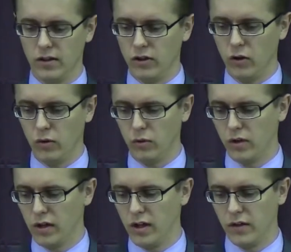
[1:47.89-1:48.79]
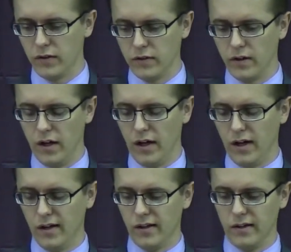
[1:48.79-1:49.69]
you know,
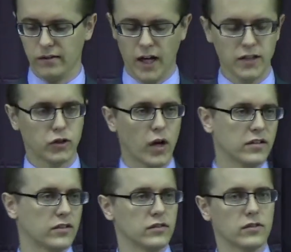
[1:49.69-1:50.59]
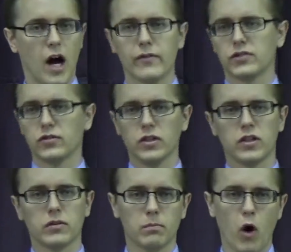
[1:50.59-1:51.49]
uh, Antichrist is obviously
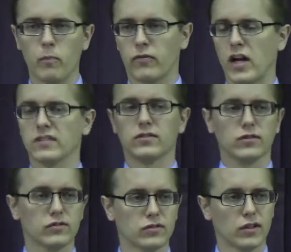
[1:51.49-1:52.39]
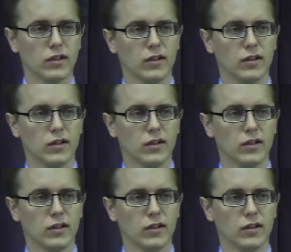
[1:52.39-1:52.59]
Pope Francis.